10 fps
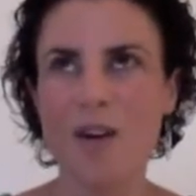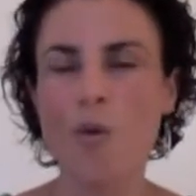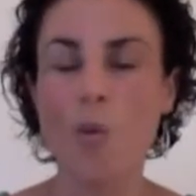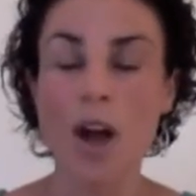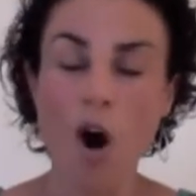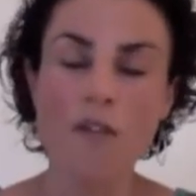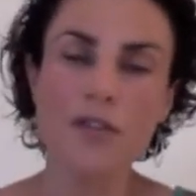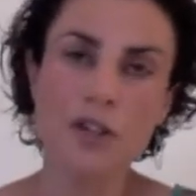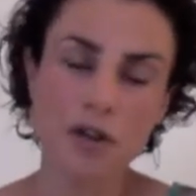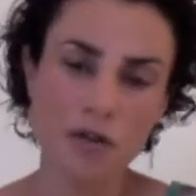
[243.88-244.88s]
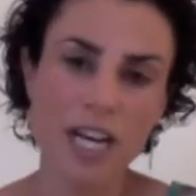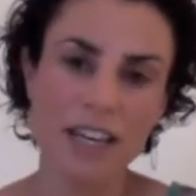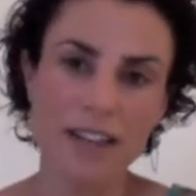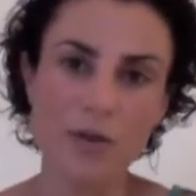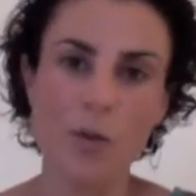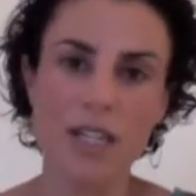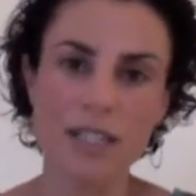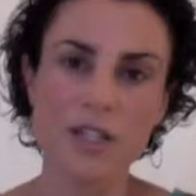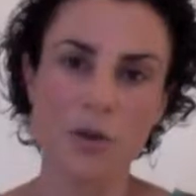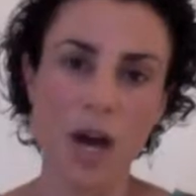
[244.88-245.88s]
we're often triggered when
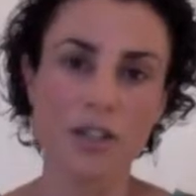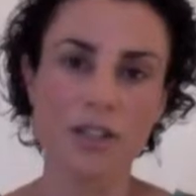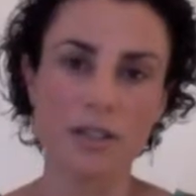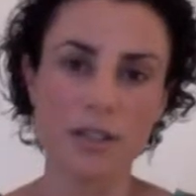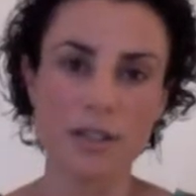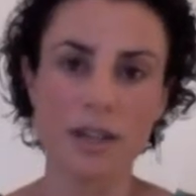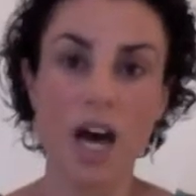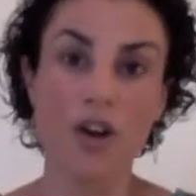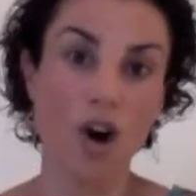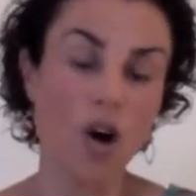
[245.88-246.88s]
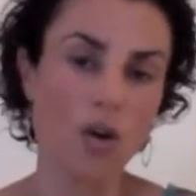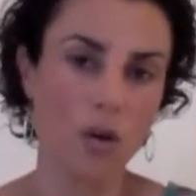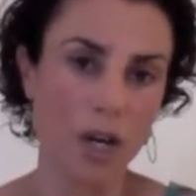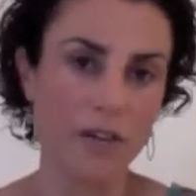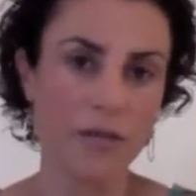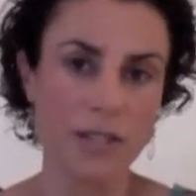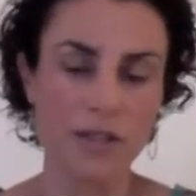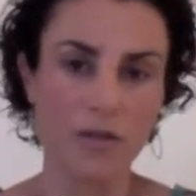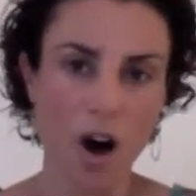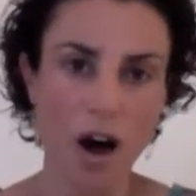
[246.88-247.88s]
situations are not calling for
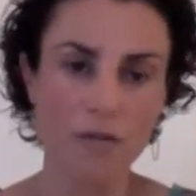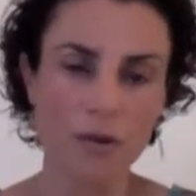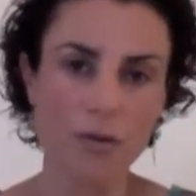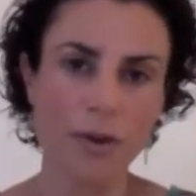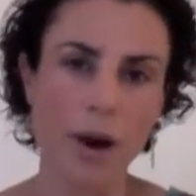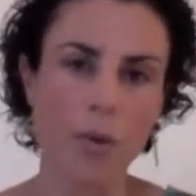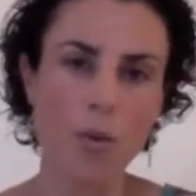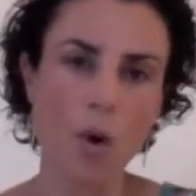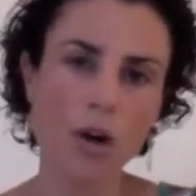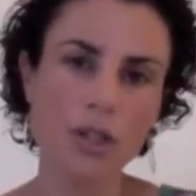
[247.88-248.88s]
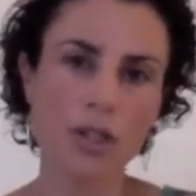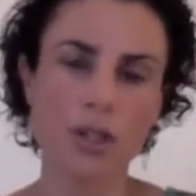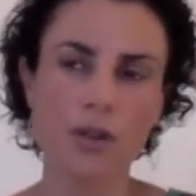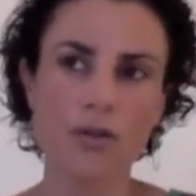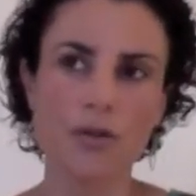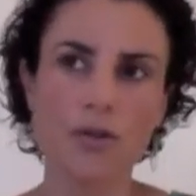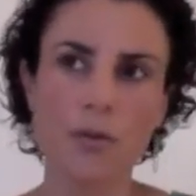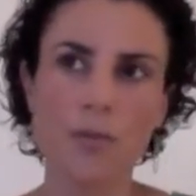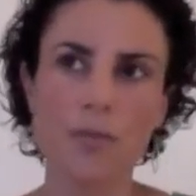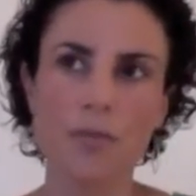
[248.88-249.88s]
survival. And we want to
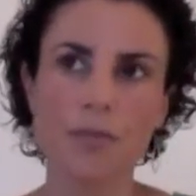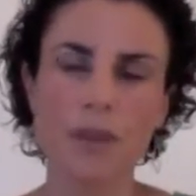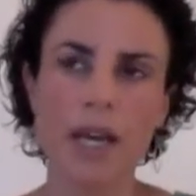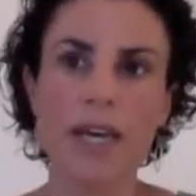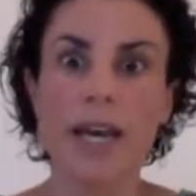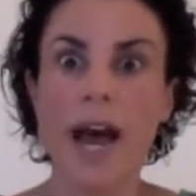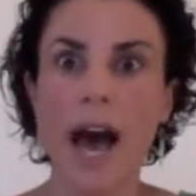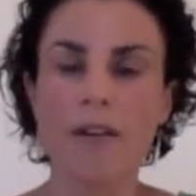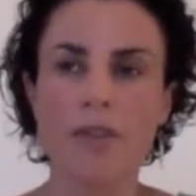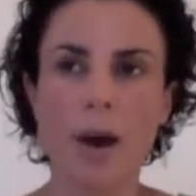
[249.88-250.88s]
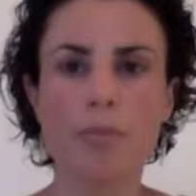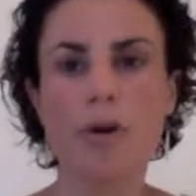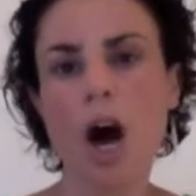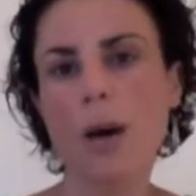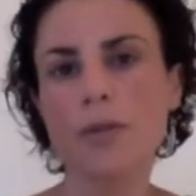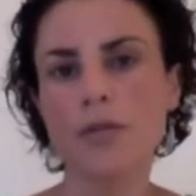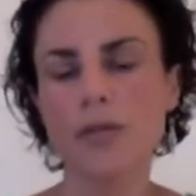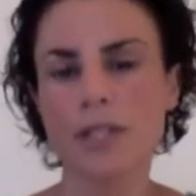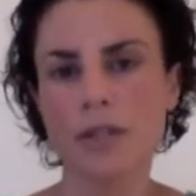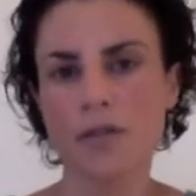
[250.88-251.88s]
get out of that primed for
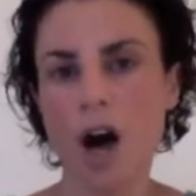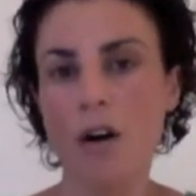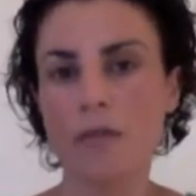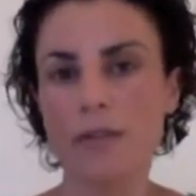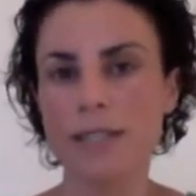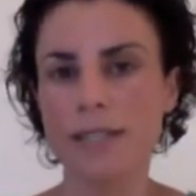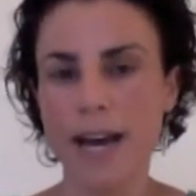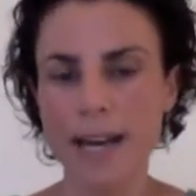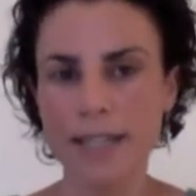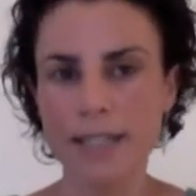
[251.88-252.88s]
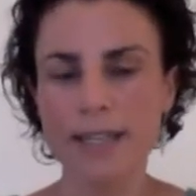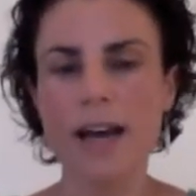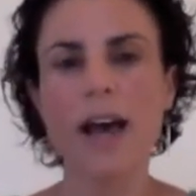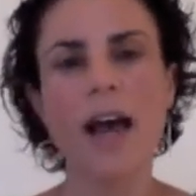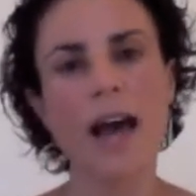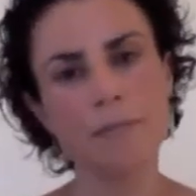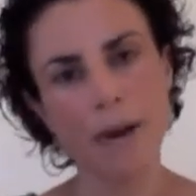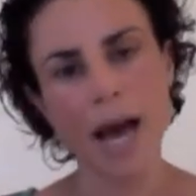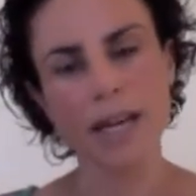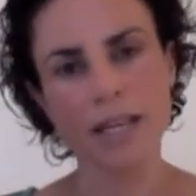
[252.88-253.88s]
survival state and
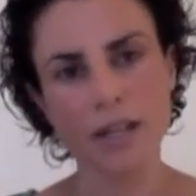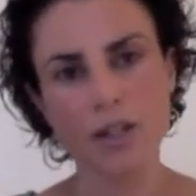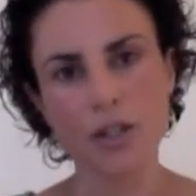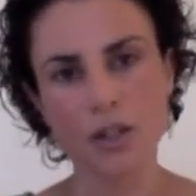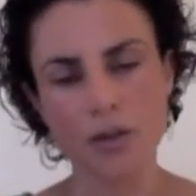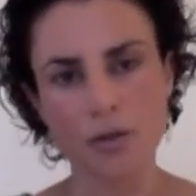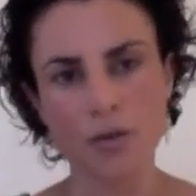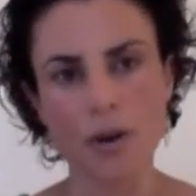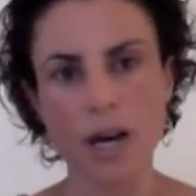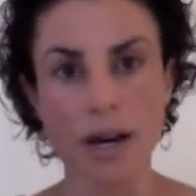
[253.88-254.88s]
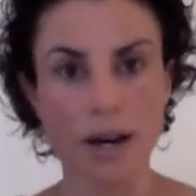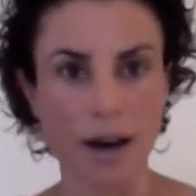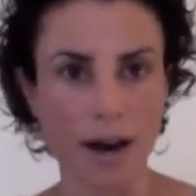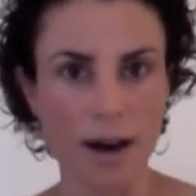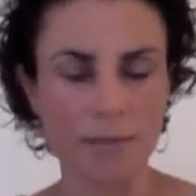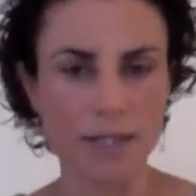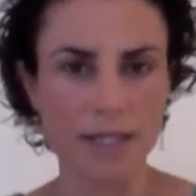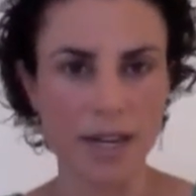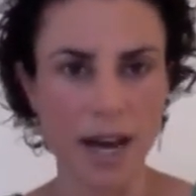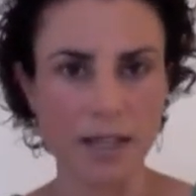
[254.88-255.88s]
back into a calm
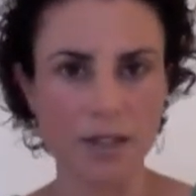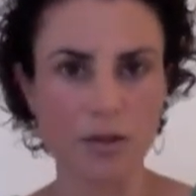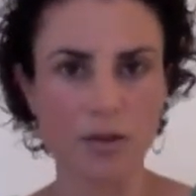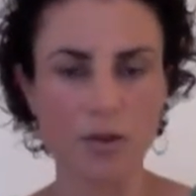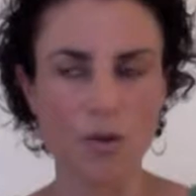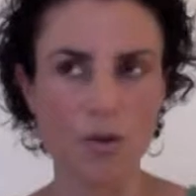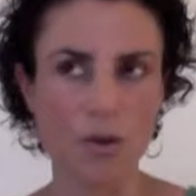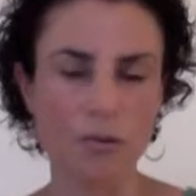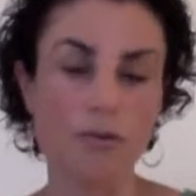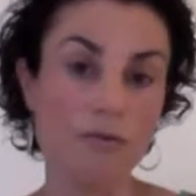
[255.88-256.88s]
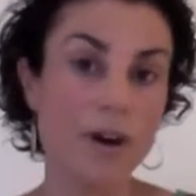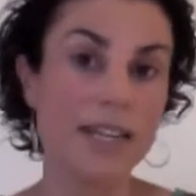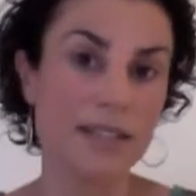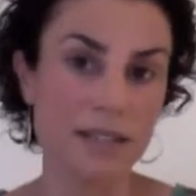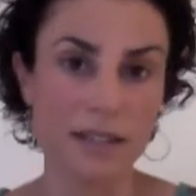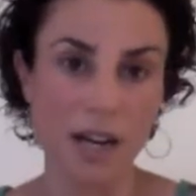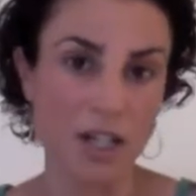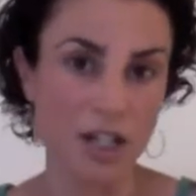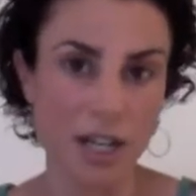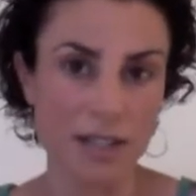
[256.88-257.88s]
state, or rest and
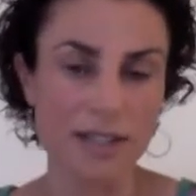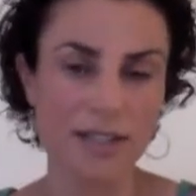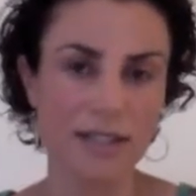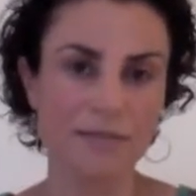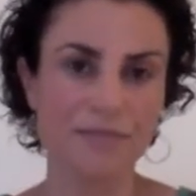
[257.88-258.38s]
digest